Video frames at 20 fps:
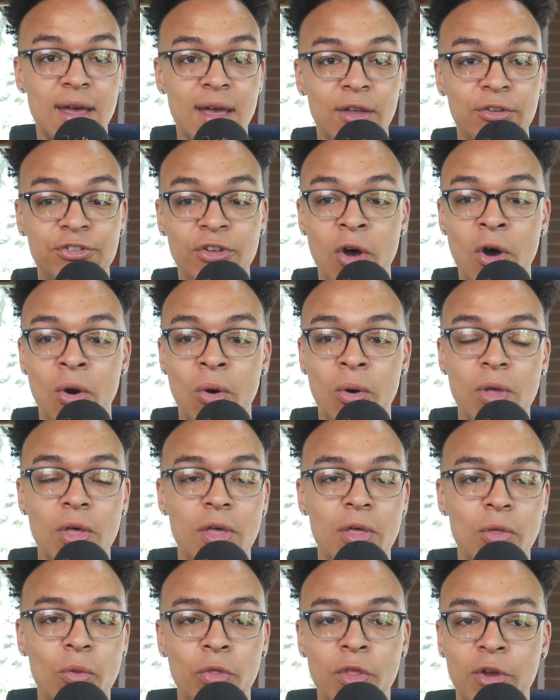So
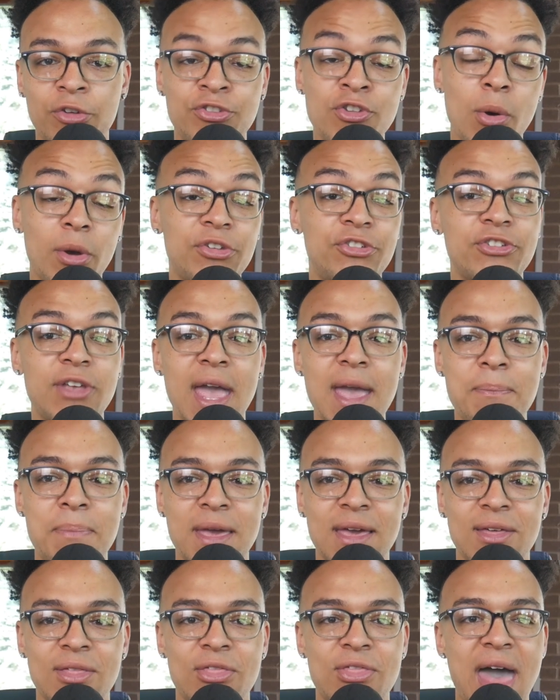there's no
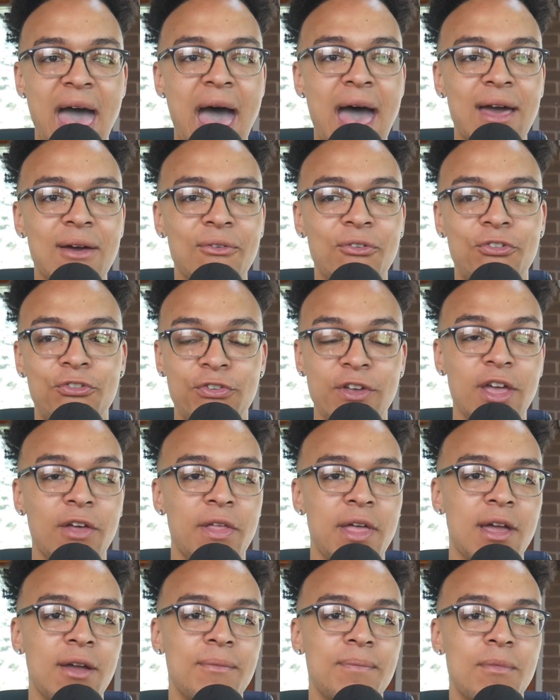escaping that
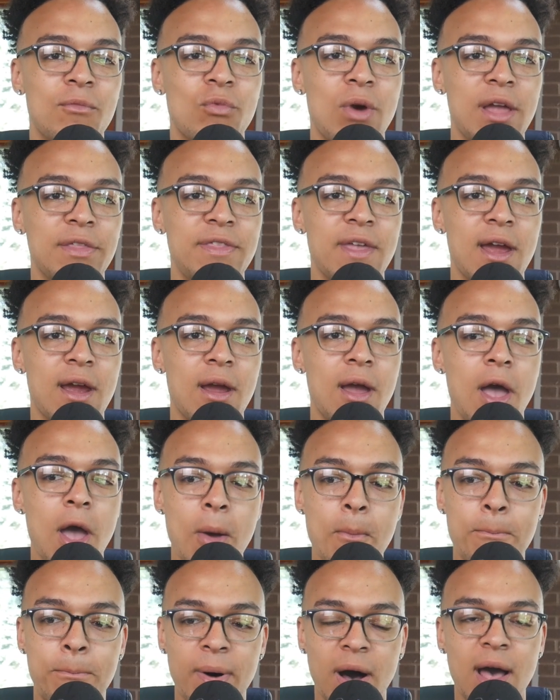feeling right there.
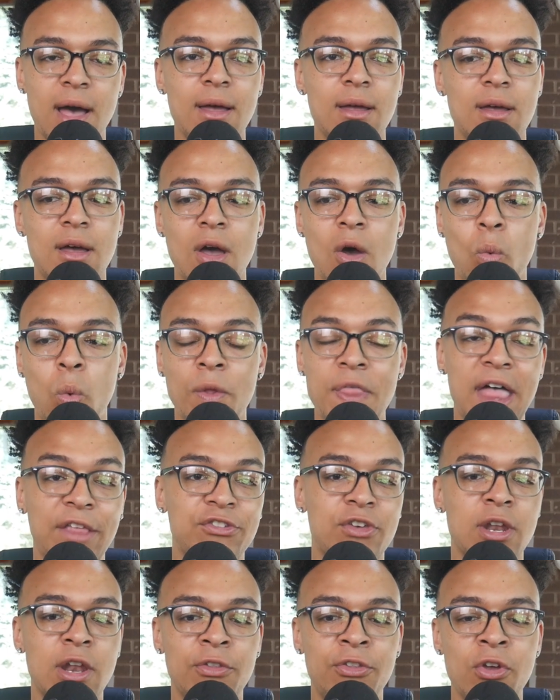But what that's
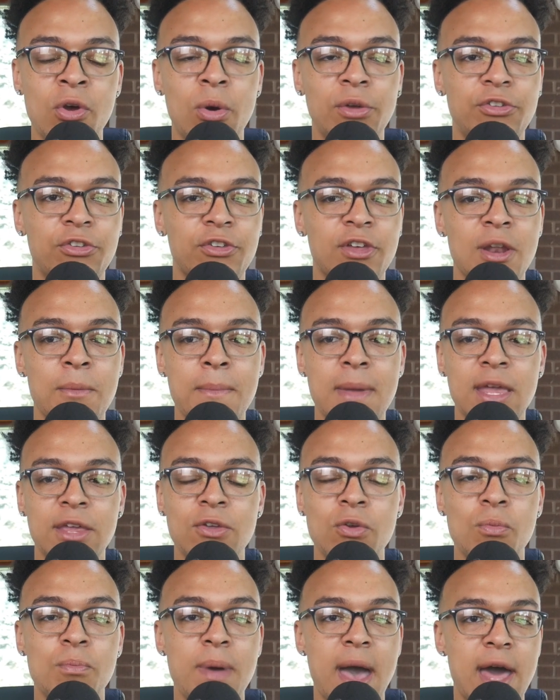going to do is it's going to make
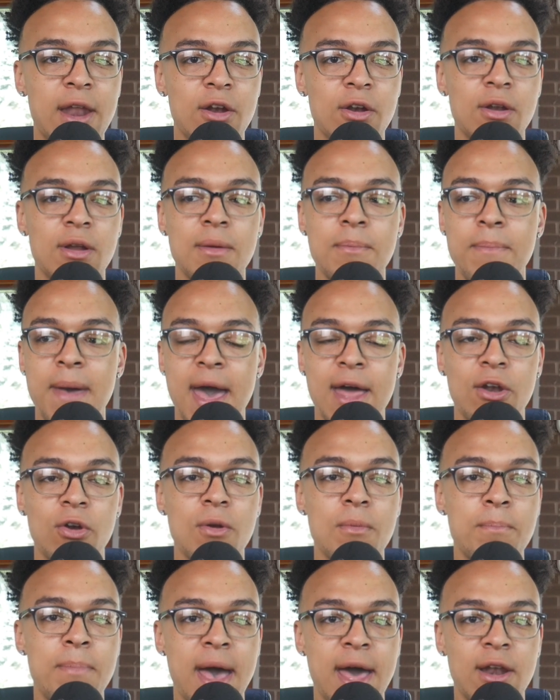you better and better
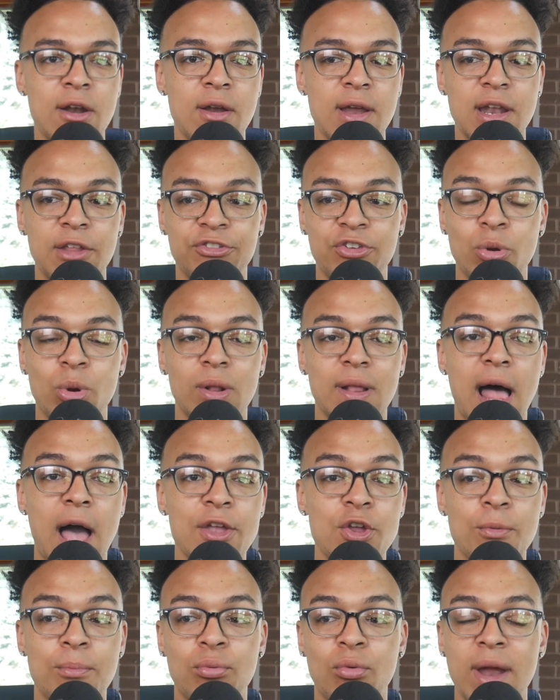and better, and it's going to allow
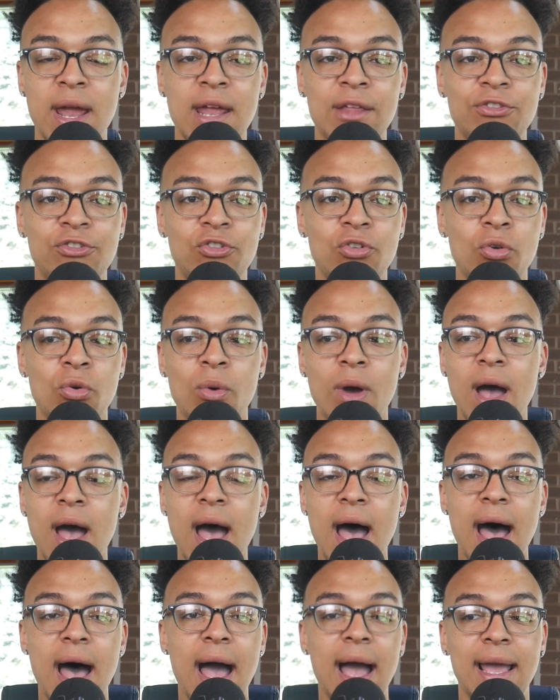your brain to,
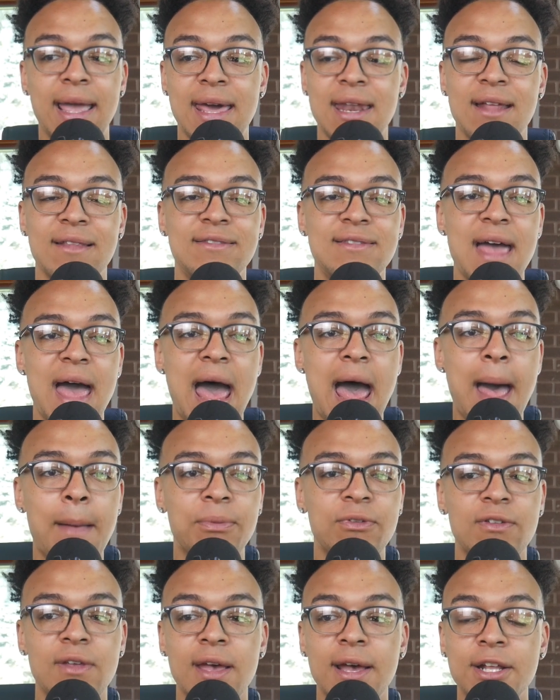again,
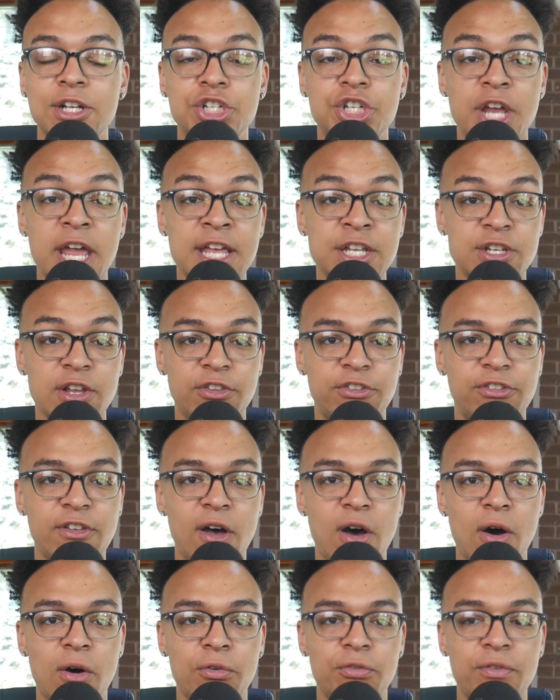adapt, change
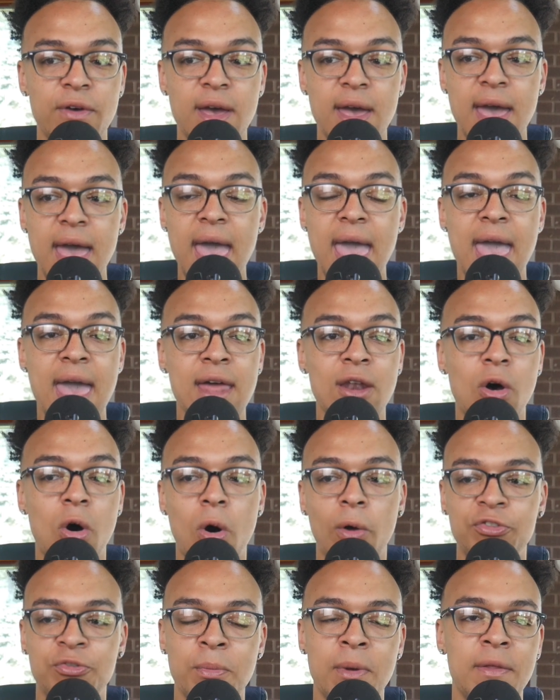itself, and
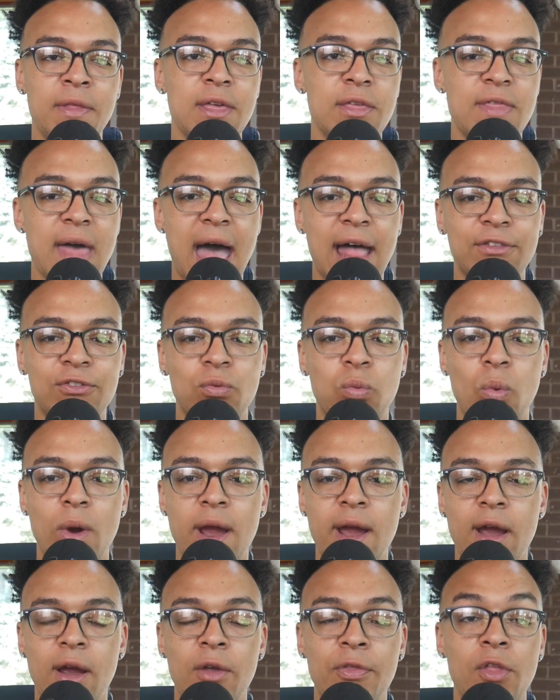ultimately that's
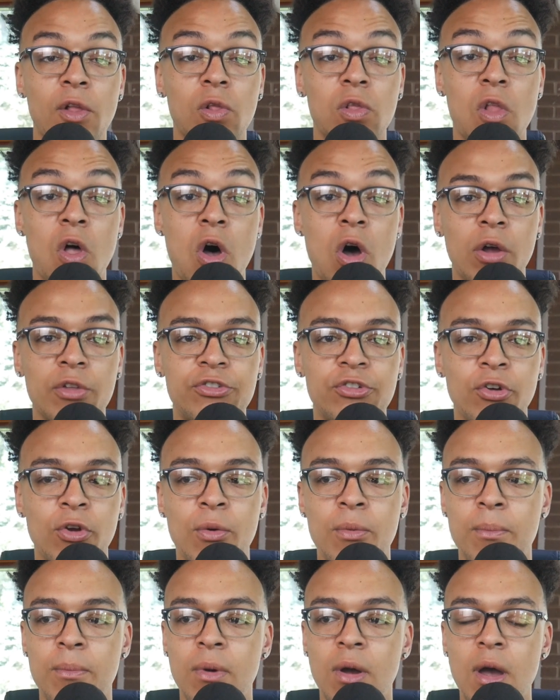where the
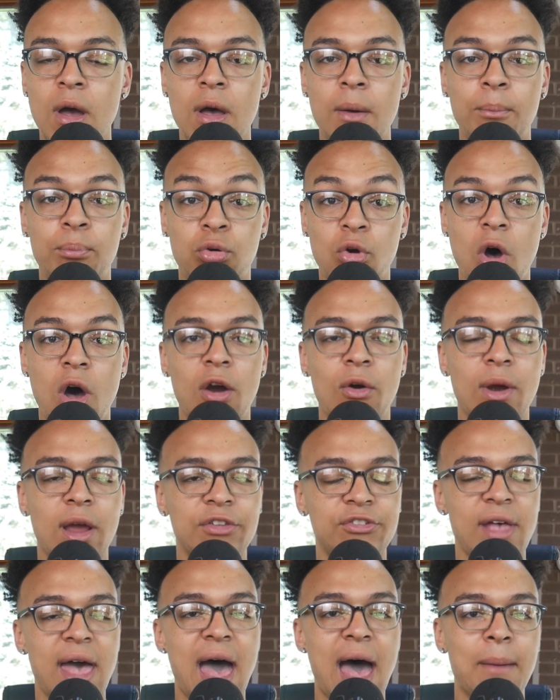long-term
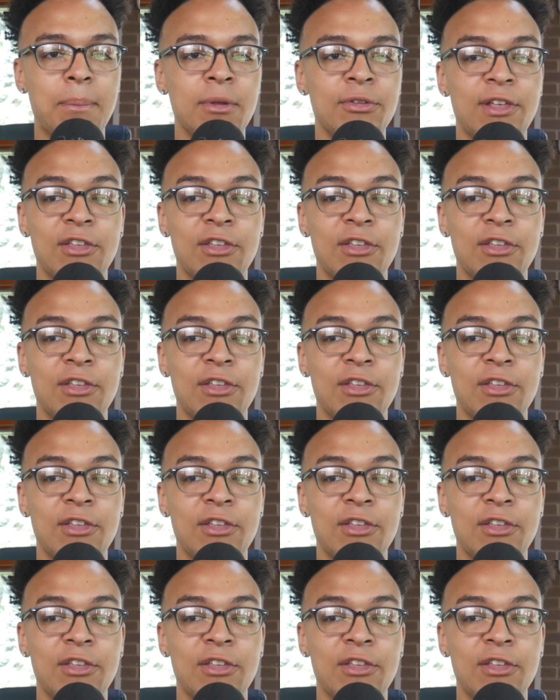progress happens.